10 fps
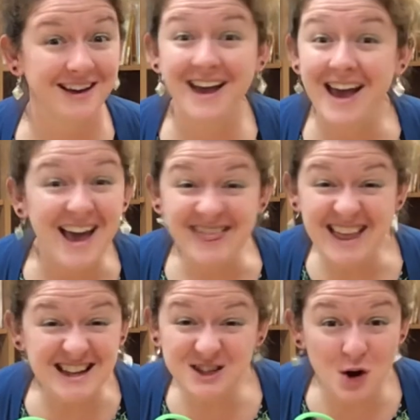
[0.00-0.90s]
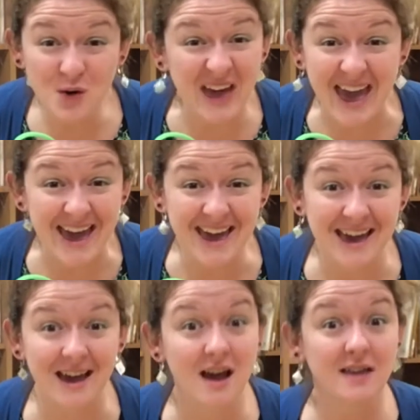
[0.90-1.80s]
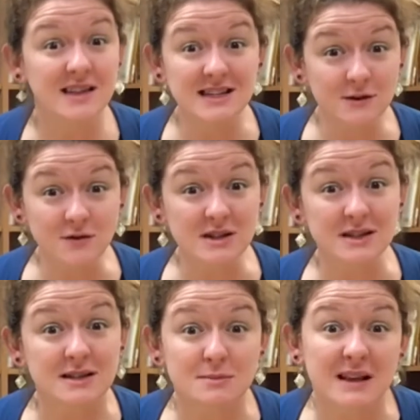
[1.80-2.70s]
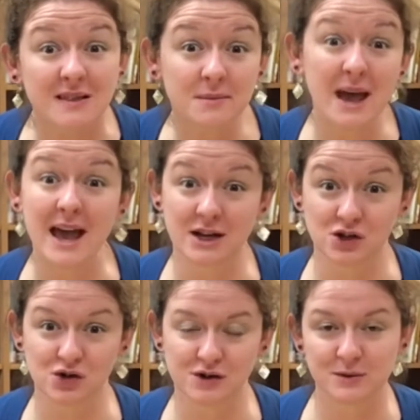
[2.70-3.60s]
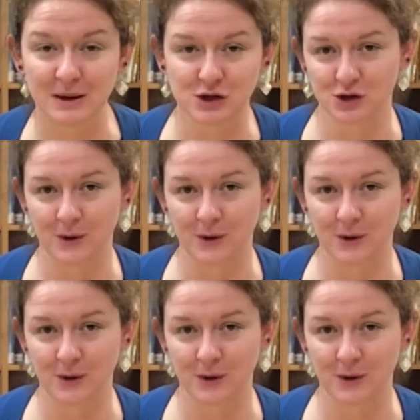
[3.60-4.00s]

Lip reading: And that's okay. The differences make them extra special.